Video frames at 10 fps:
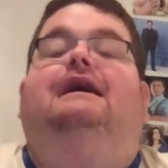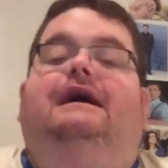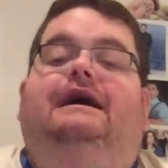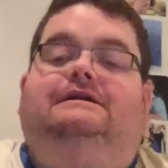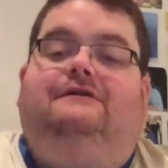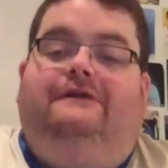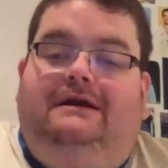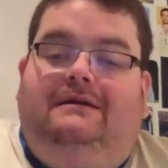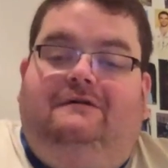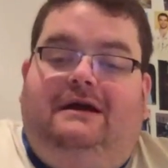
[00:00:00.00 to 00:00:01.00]
It's a
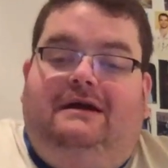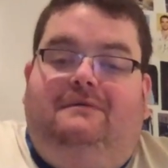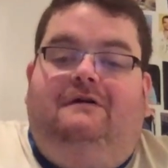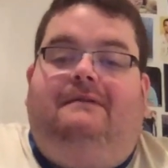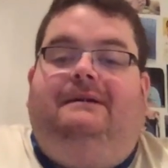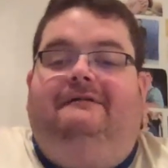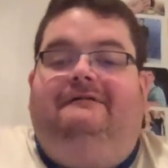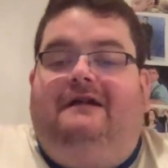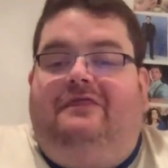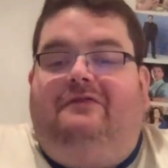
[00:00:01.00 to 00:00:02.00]
great, great movie. I'm giving
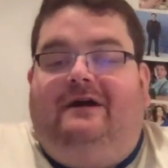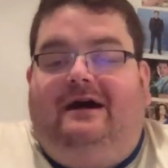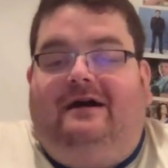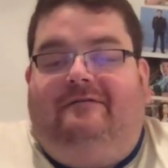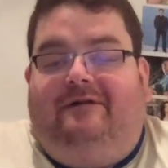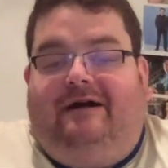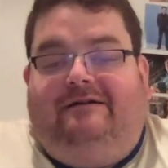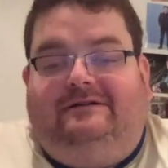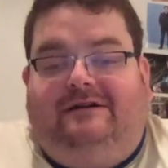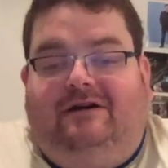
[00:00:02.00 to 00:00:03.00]
it a three out of five
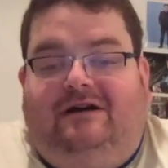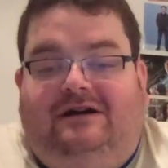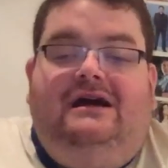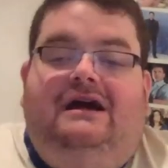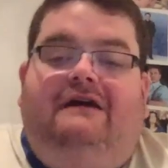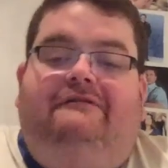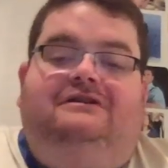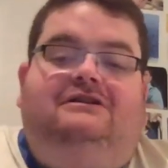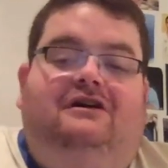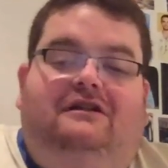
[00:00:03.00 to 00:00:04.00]
stars. If you
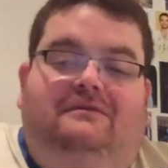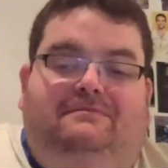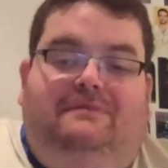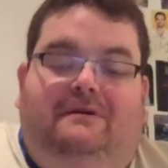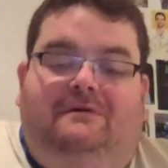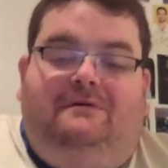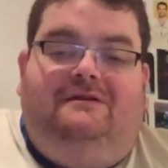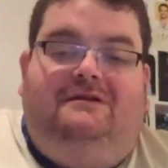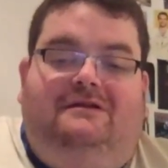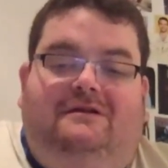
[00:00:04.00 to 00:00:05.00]
saw the both
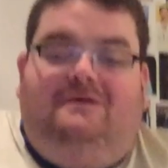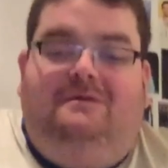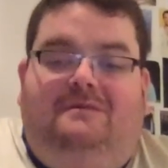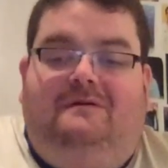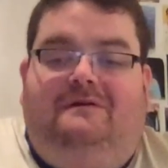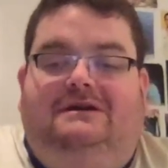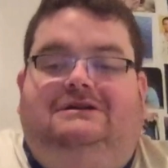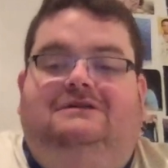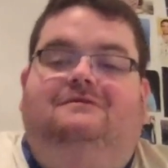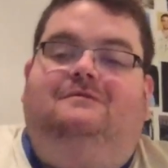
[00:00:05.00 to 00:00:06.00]
two movies,
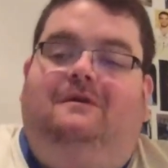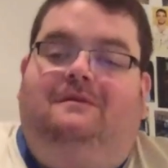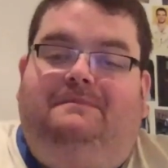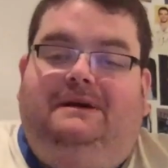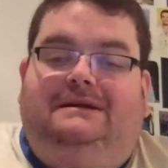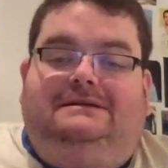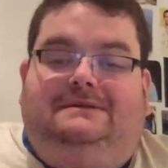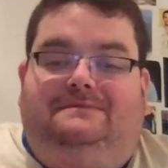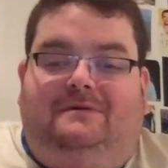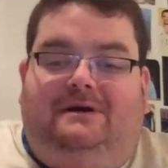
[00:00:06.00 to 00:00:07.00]
you won't be
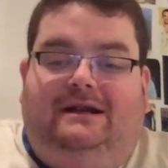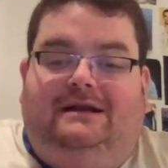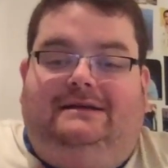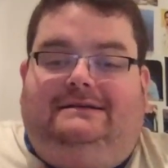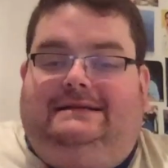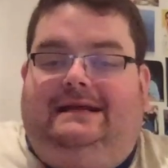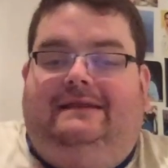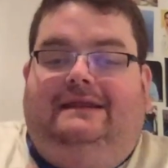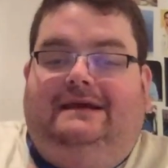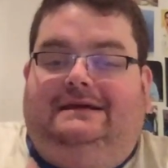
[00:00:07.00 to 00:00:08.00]
disappointed
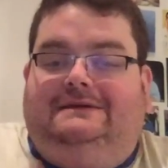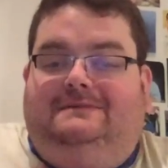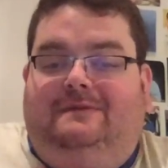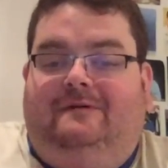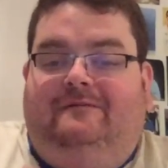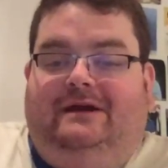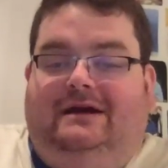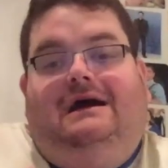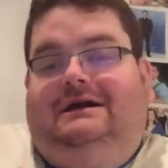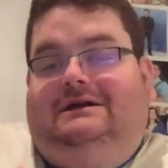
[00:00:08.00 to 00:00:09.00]
seeing this movie.
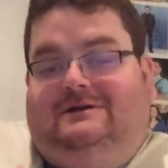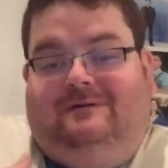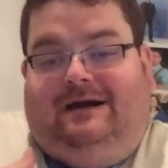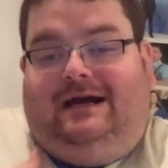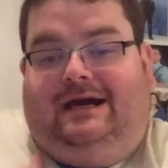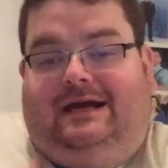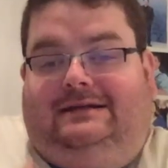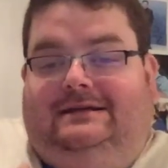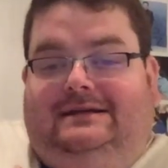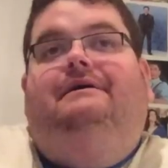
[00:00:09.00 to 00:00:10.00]
It's
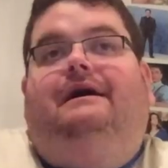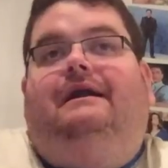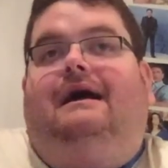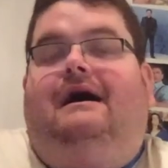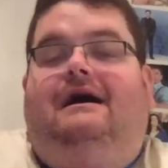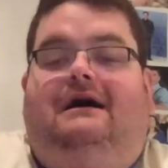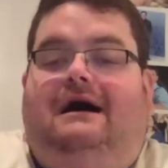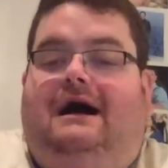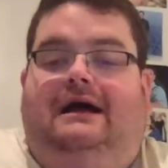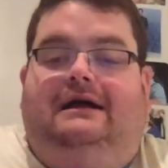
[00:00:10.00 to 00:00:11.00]
great, and I,
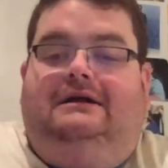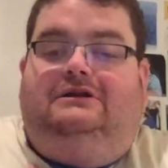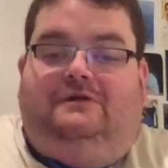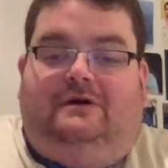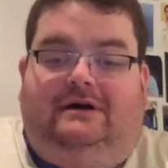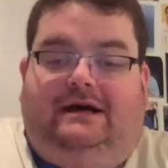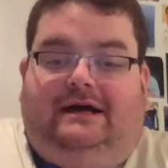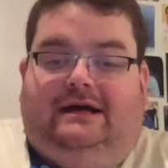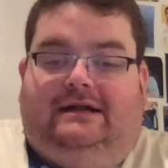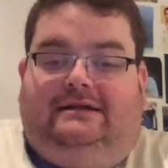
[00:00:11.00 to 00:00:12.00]
I enjoy
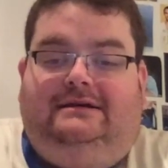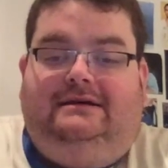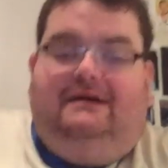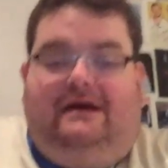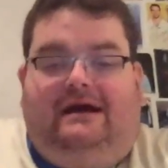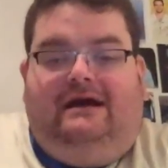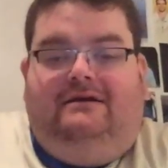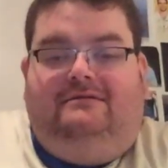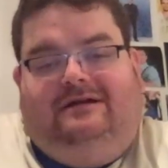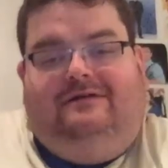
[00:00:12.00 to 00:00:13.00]
it.
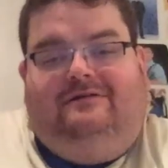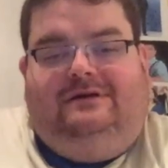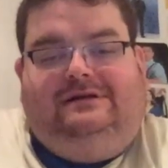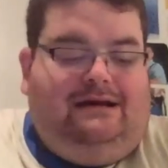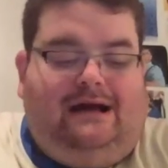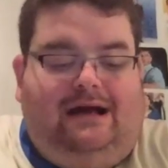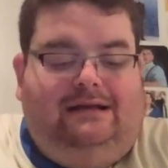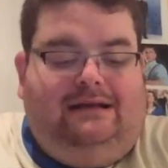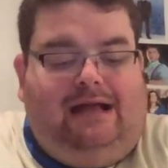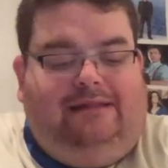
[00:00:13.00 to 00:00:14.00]
And it was
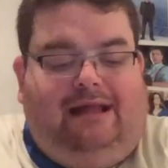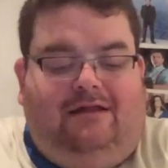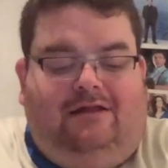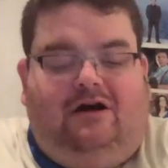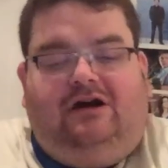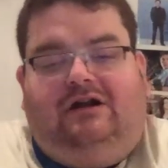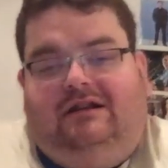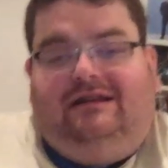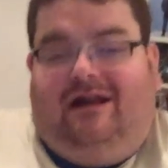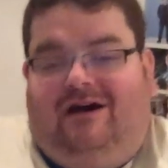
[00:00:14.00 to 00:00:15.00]
not that long,
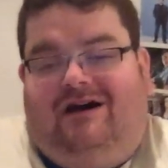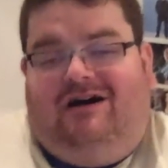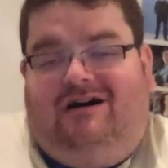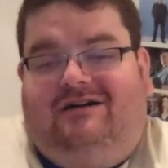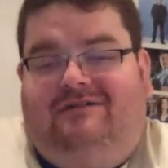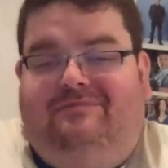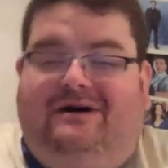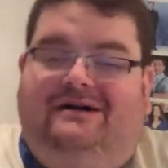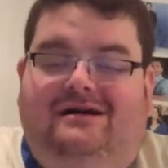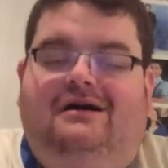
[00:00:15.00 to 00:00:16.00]
long, but.